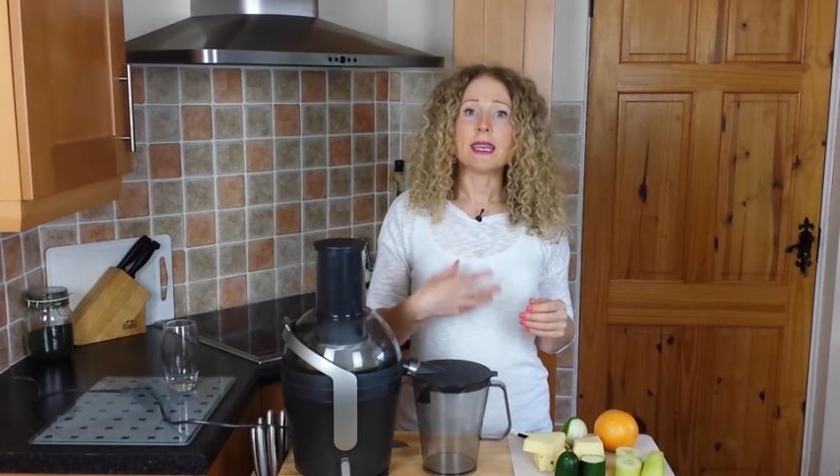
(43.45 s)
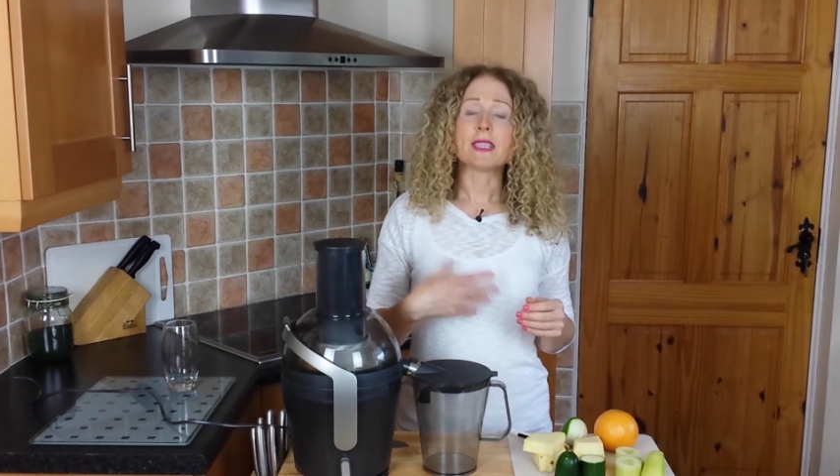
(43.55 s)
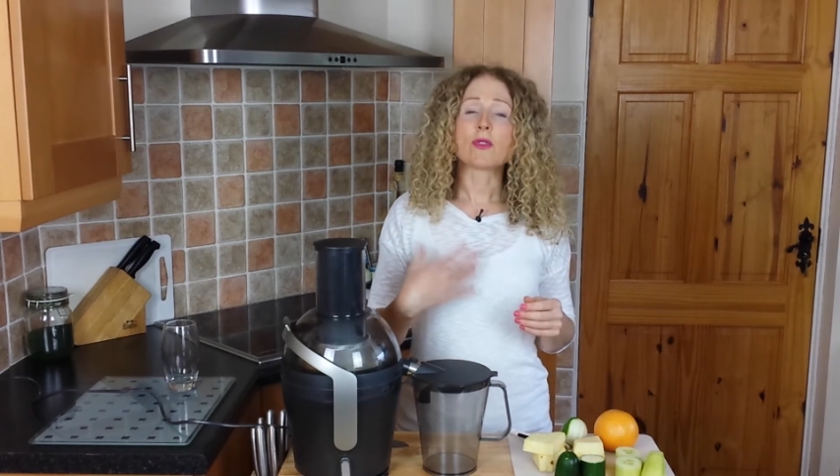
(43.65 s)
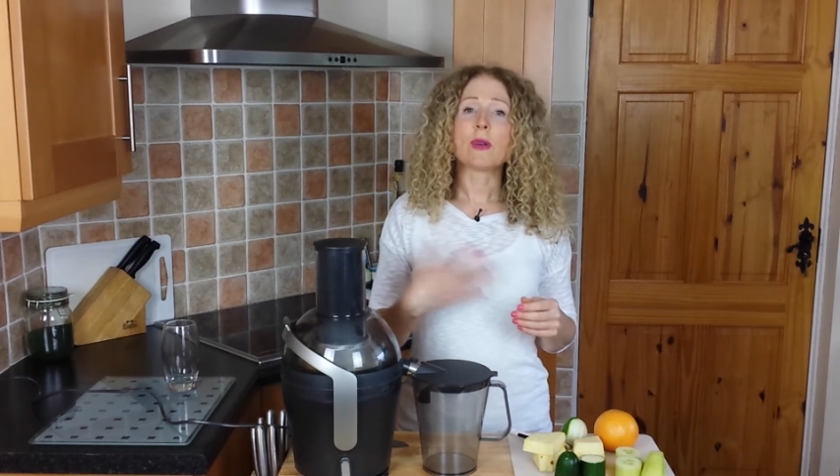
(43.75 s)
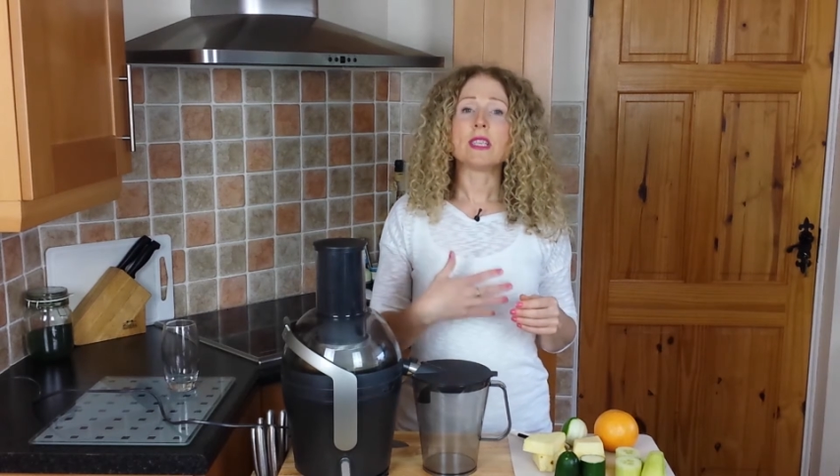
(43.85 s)

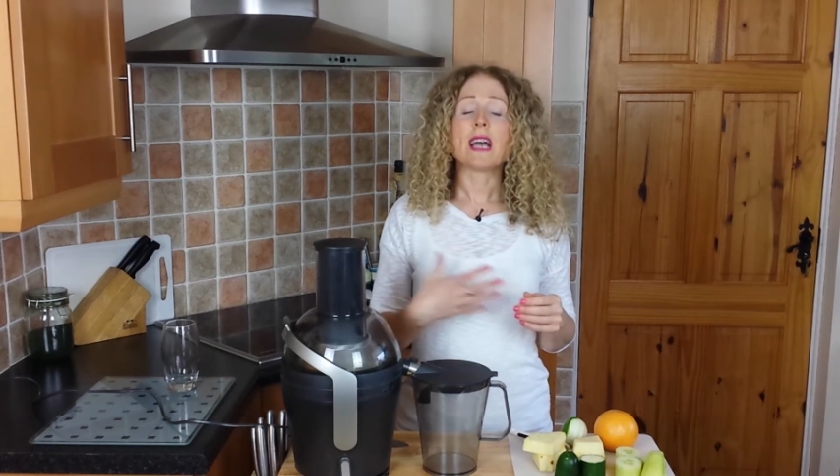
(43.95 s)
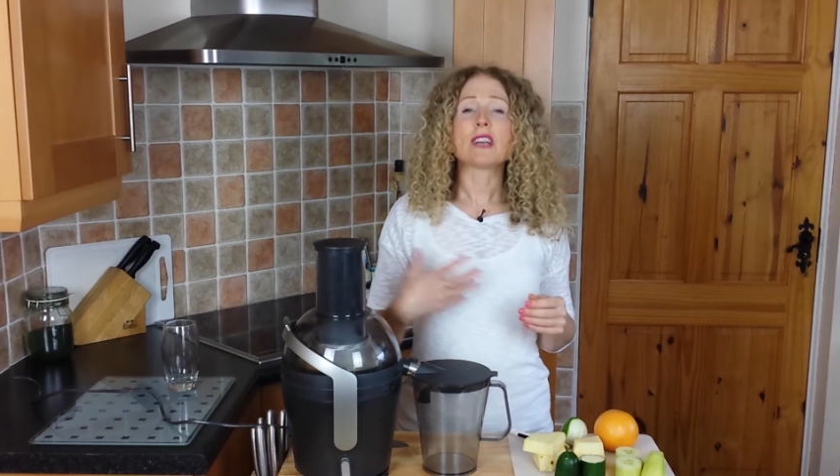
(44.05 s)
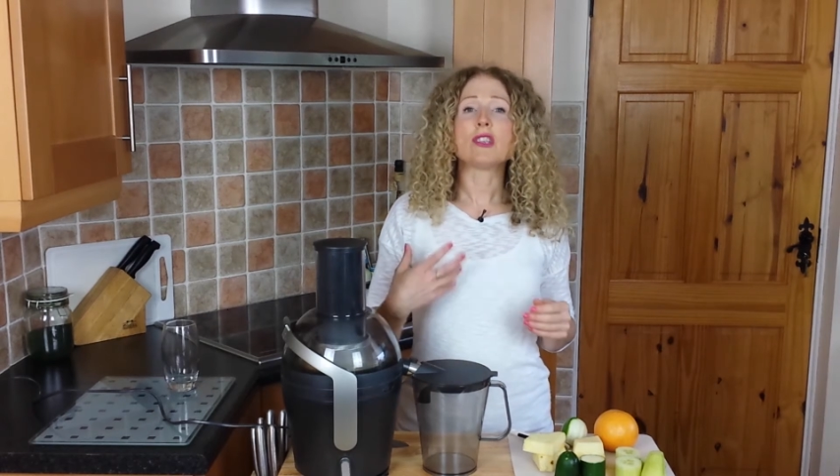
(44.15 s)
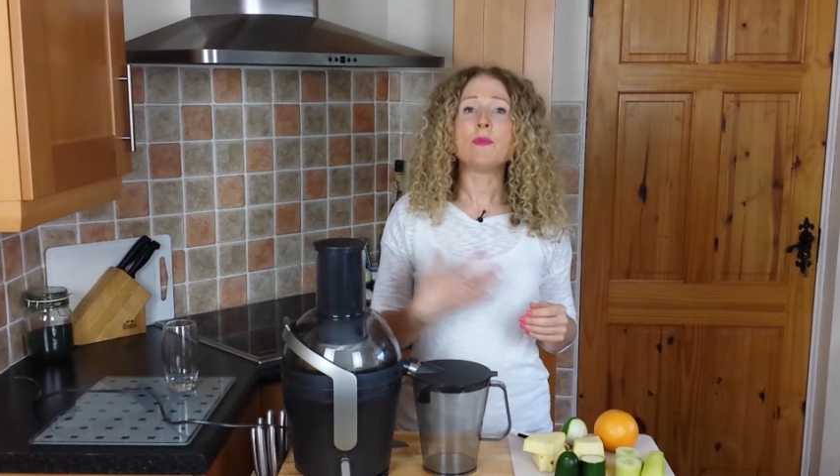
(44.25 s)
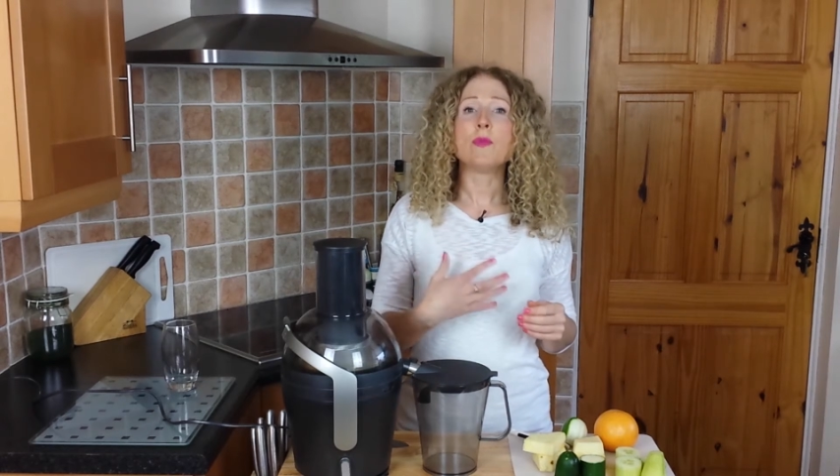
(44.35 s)
It's great to
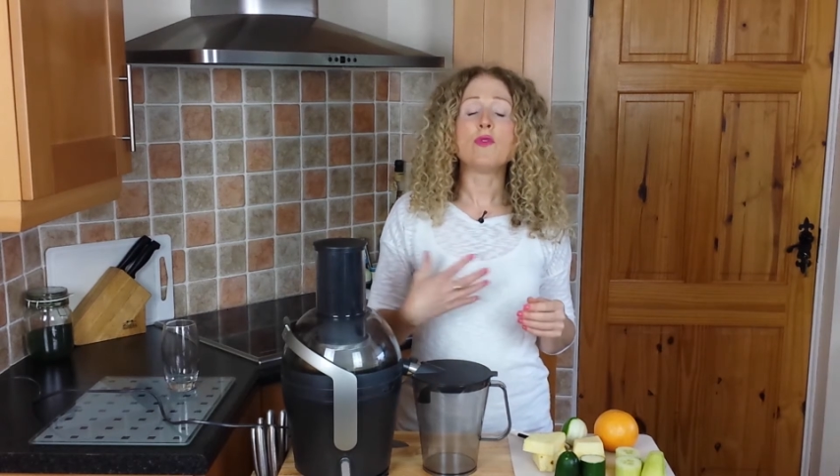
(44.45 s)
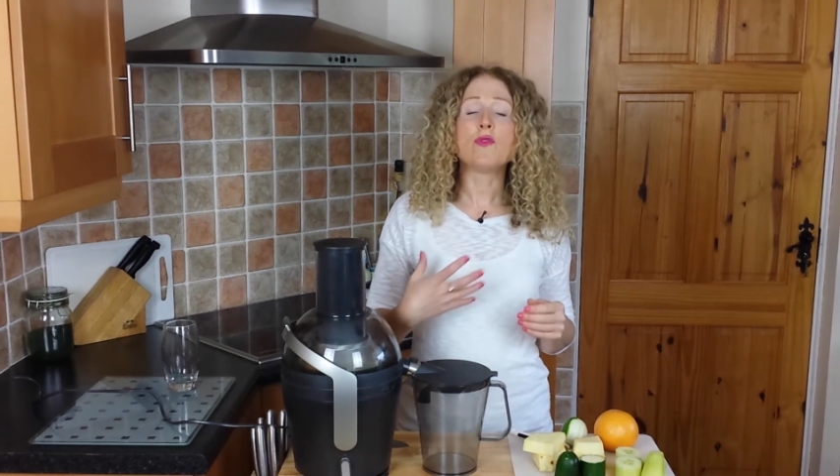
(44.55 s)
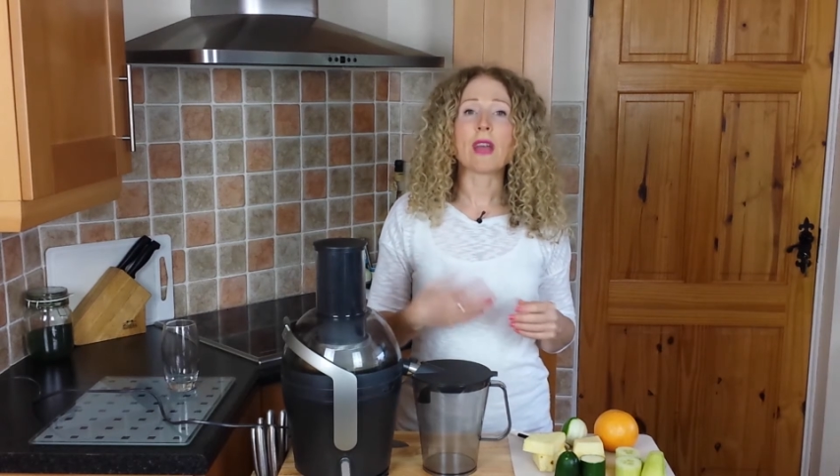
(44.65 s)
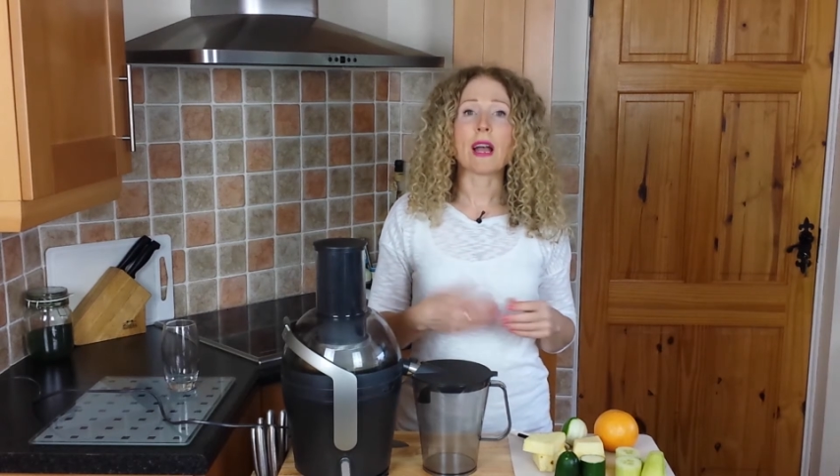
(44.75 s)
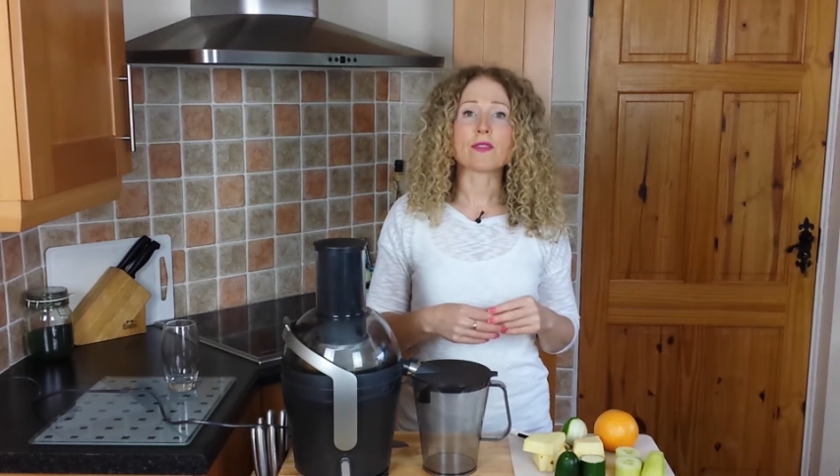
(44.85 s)
actually
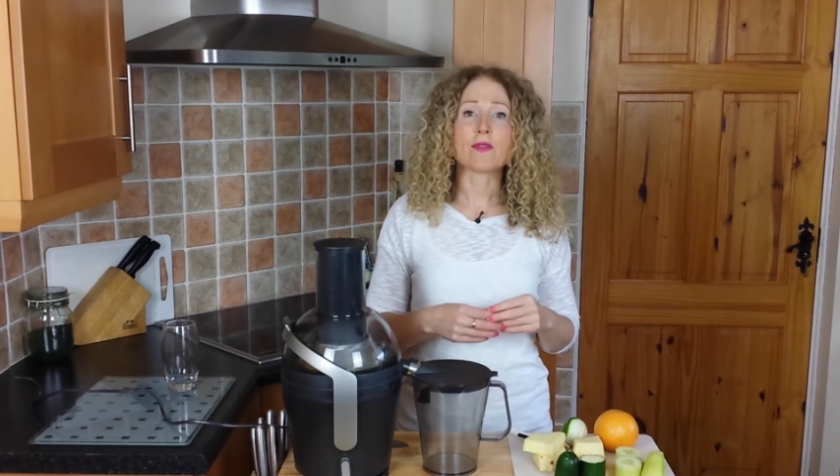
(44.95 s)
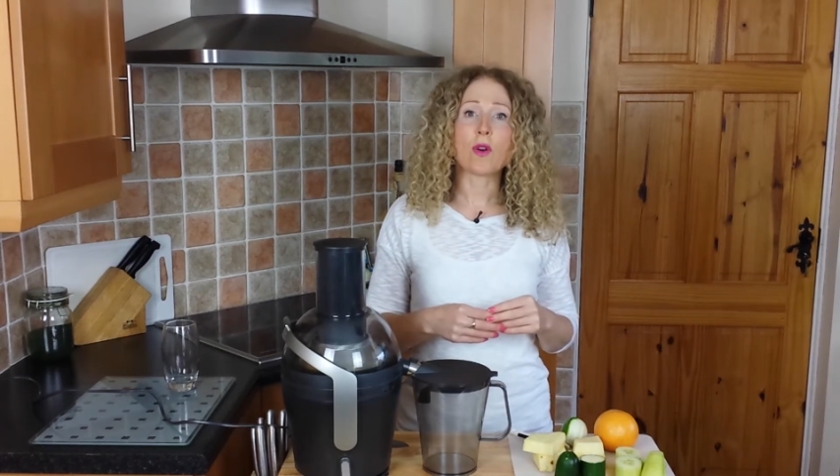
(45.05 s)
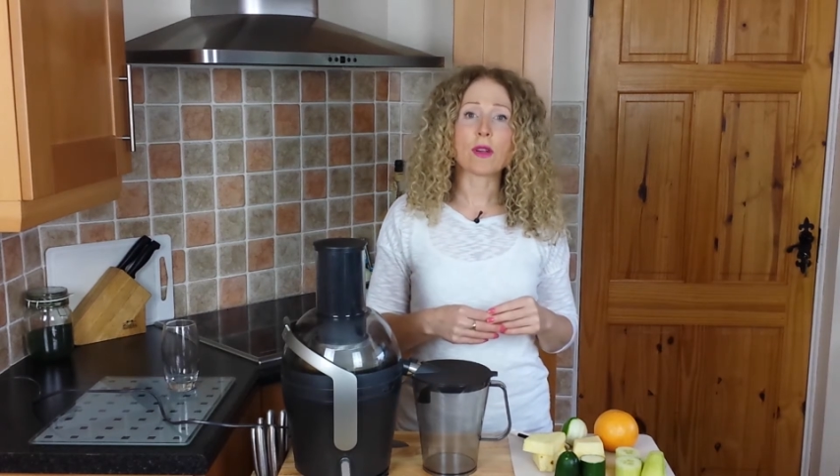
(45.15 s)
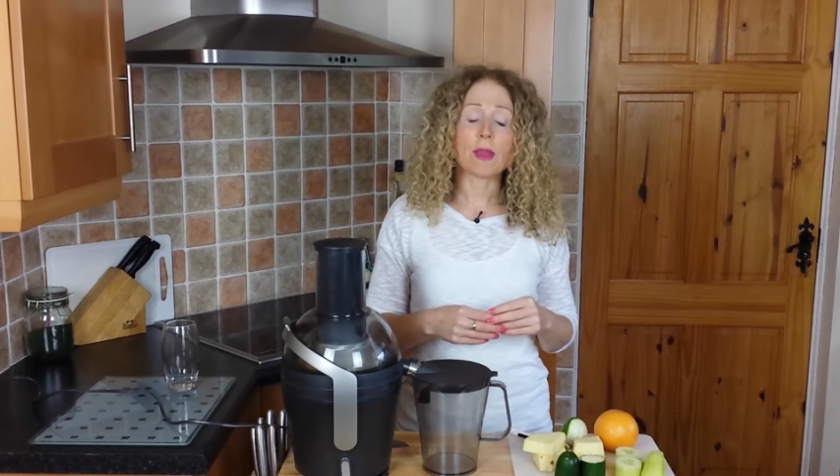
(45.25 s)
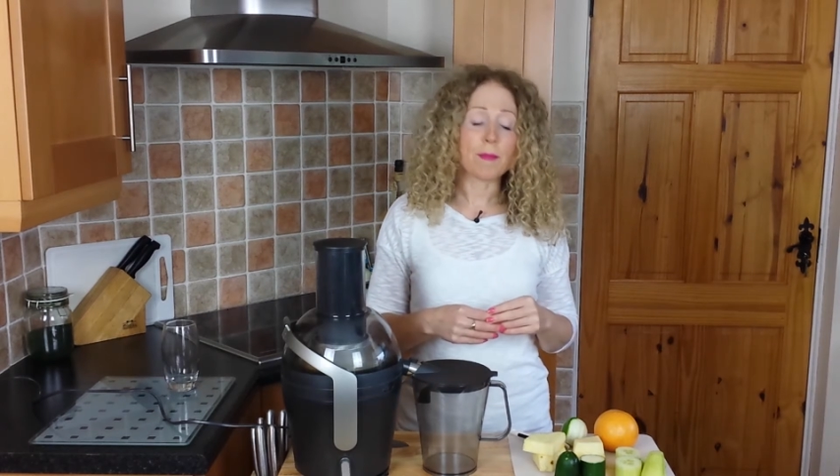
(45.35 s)
move that
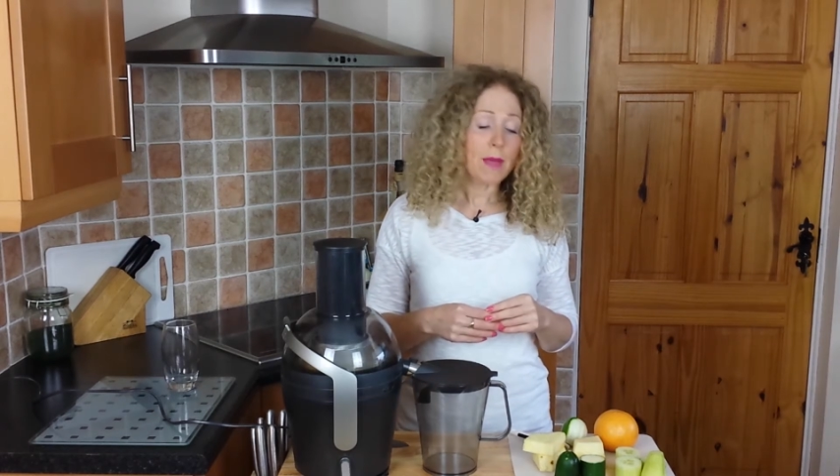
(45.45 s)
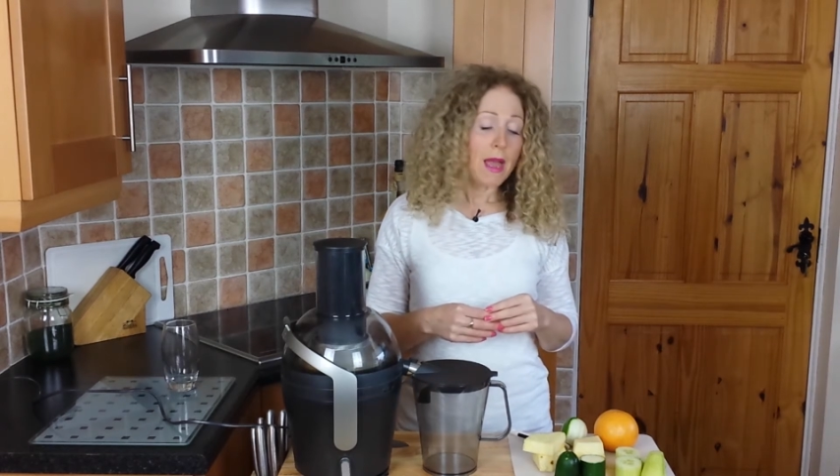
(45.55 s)
for them.